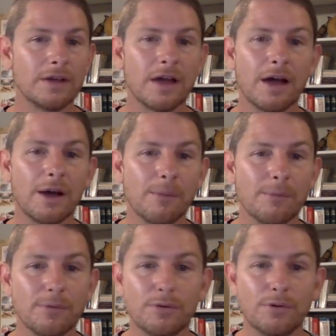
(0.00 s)
Um,
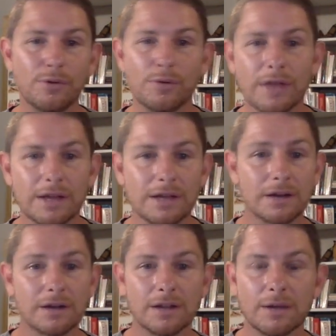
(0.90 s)
do they
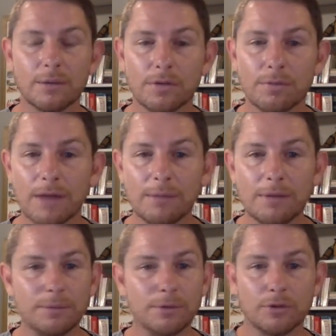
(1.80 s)
click with my
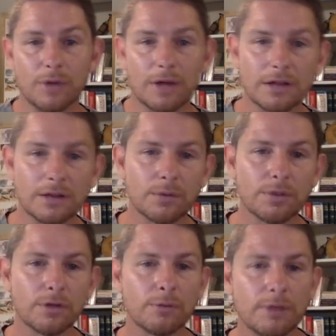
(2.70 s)
people? Do I click with
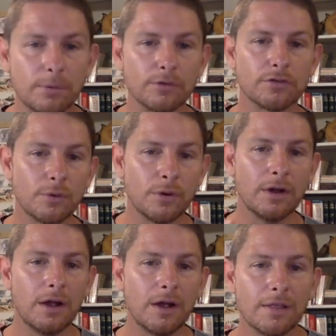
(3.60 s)
their people? So,
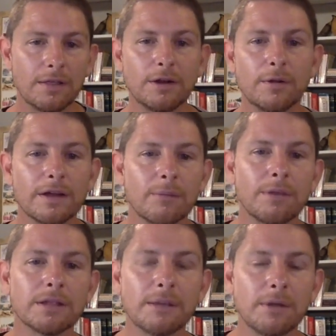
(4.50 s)
you know, that can
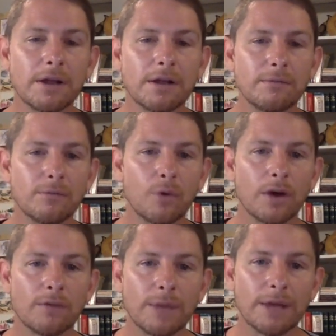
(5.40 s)
be limited
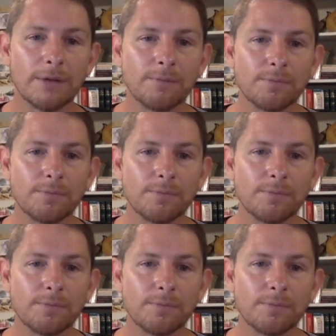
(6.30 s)
quite a bit.